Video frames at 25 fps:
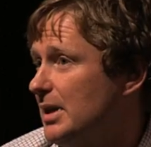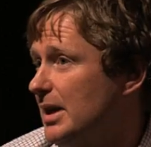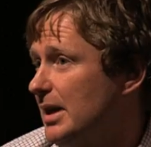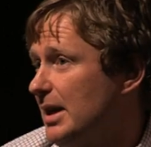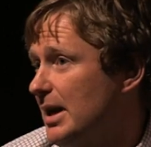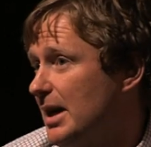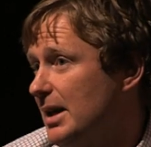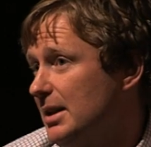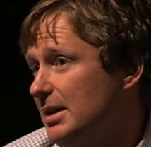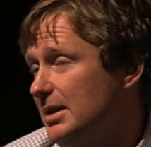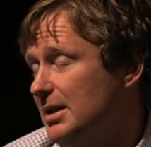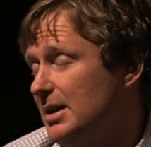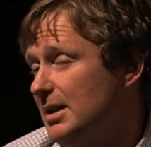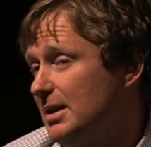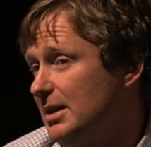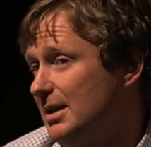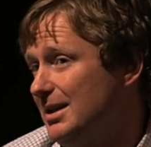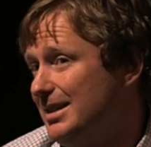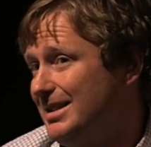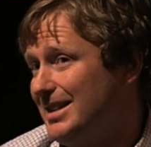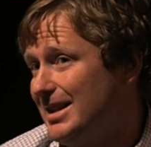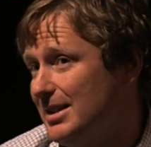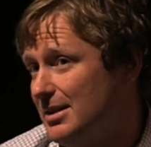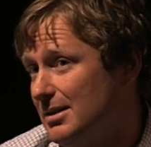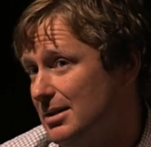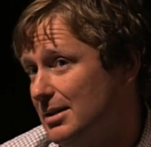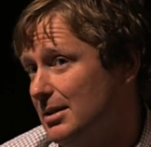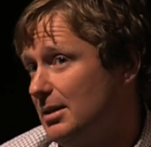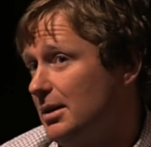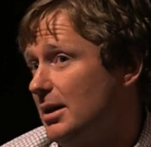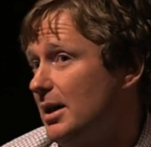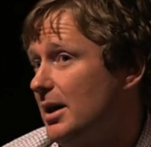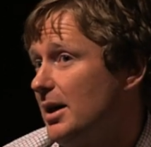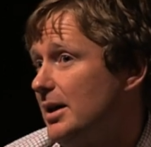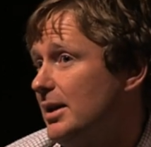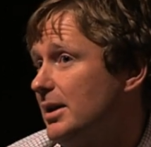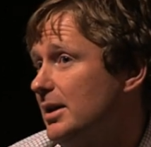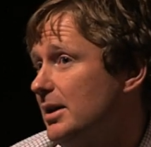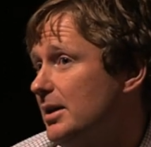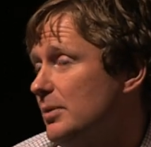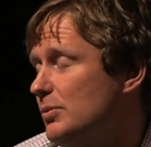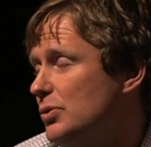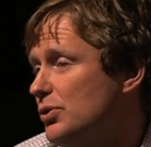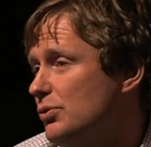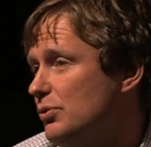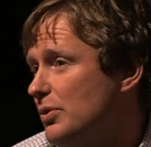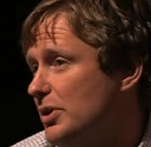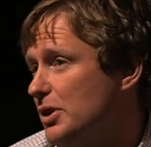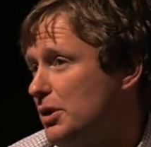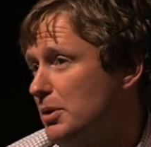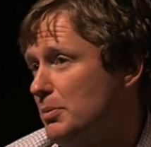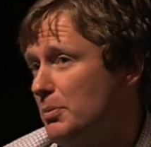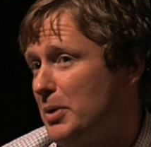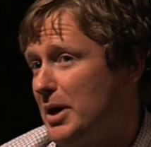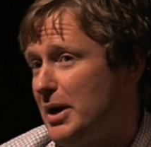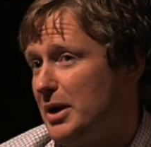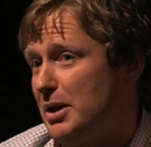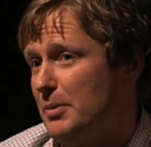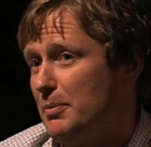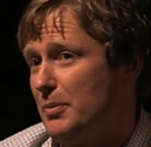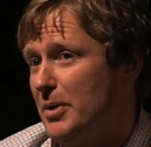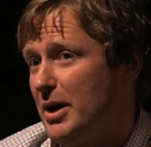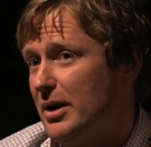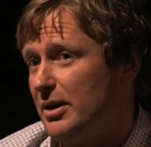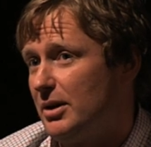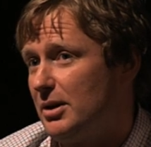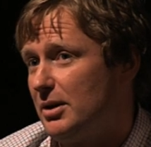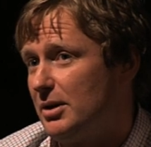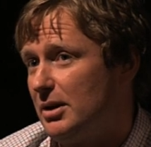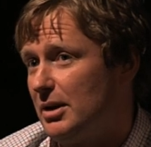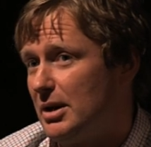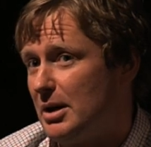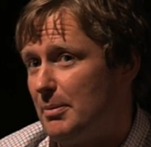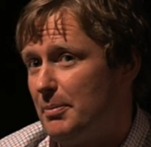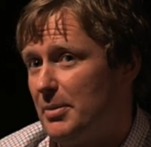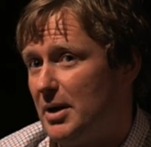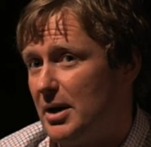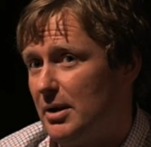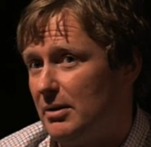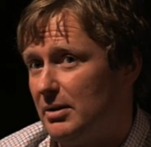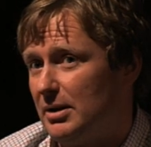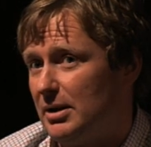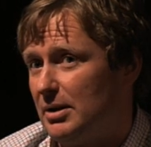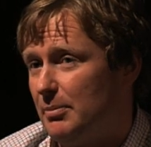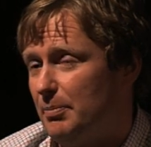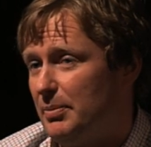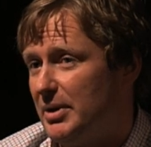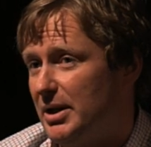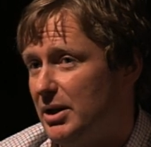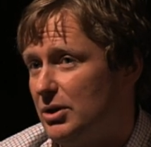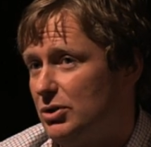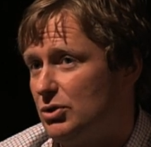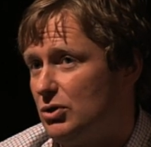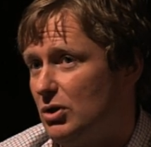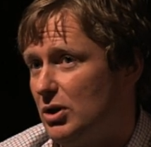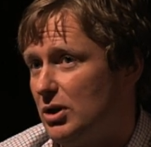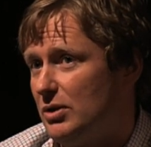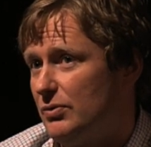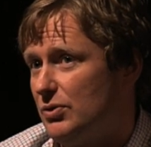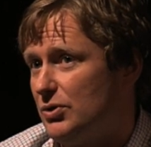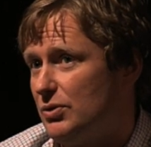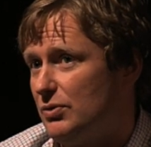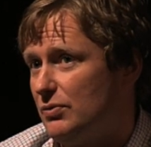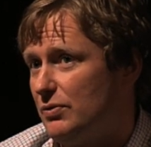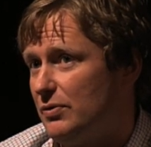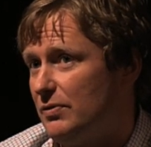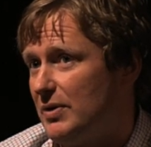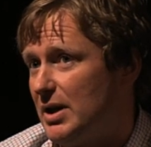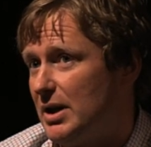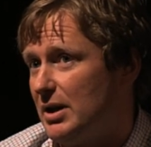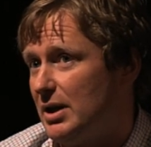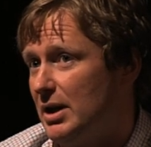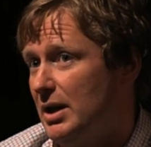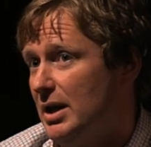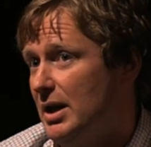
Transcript: they had, they didn't like. It was written by an American and apparently a big Joy Division fan.